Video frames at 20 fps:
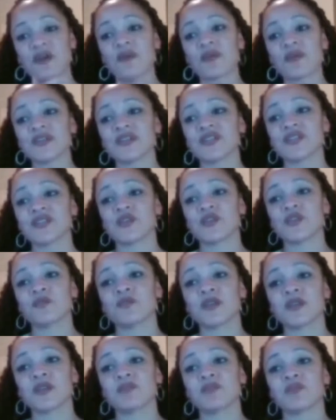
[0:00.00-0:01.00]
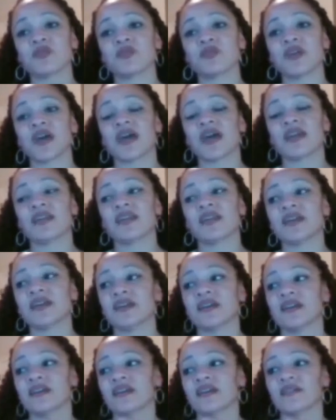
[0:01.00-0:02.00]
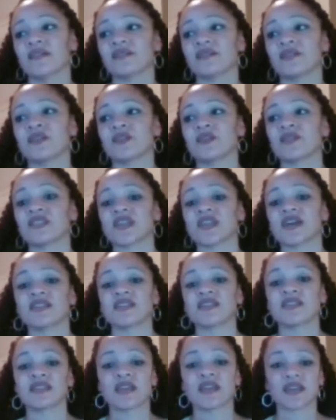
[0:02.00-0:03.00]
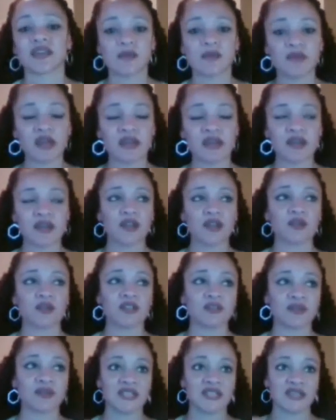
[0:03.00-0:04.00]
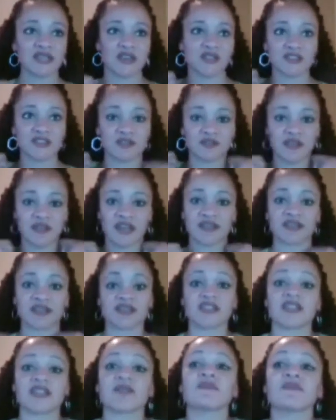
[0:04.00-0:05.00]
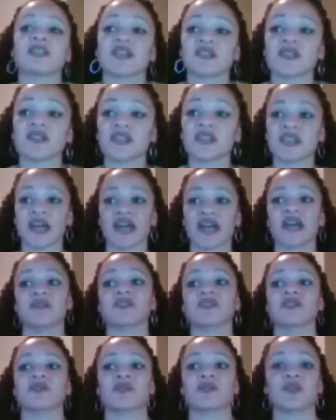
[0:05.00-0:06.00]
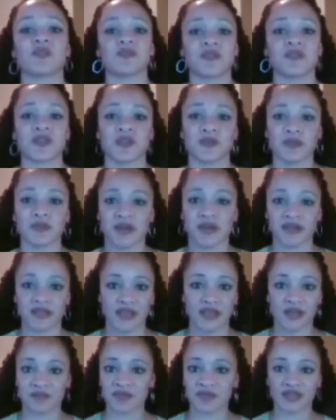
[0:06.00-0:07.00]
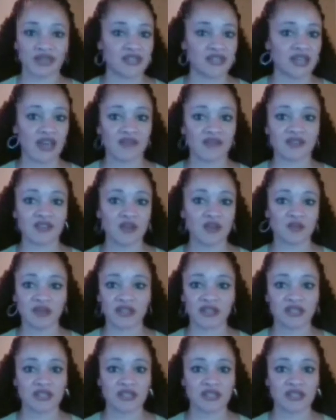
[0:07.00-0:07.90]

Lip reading: always told people that, you know, Sansa, and I'm not going to go into my Sansa rant. I have to do a whole video about that because I have so much